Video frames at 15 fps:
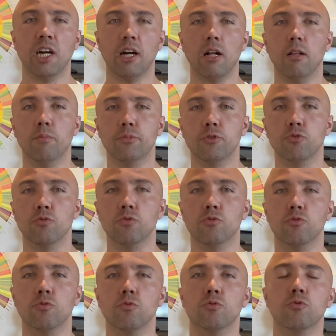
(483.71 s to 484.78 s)
help
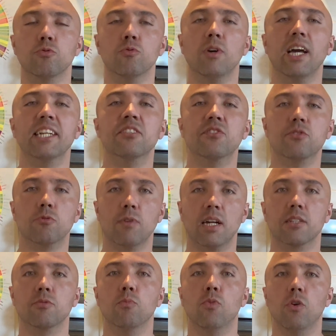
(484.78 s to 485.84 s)
to
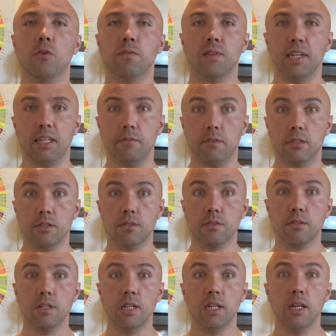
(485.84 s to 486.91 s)
extract more flavors.